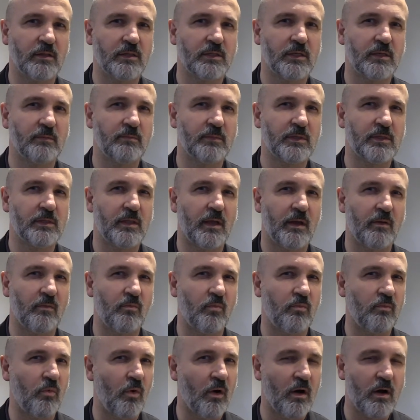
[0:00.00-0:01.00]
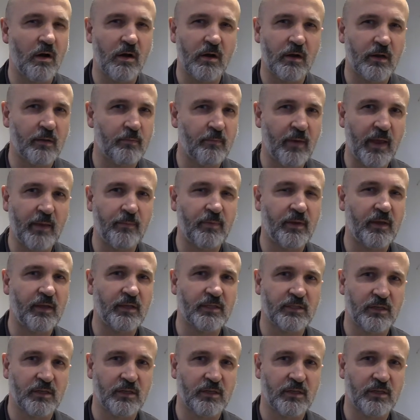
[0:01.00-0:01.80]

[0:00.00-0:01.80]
seems their work may be